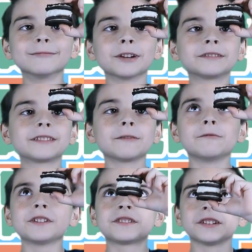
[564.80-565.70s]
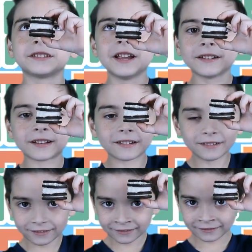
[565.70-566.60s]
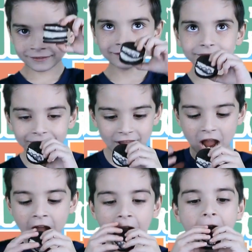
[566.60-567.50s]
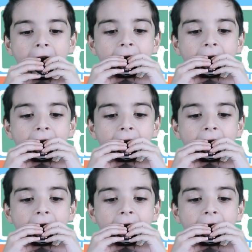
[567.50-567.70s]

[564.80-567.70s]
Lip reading: What you think? Ah!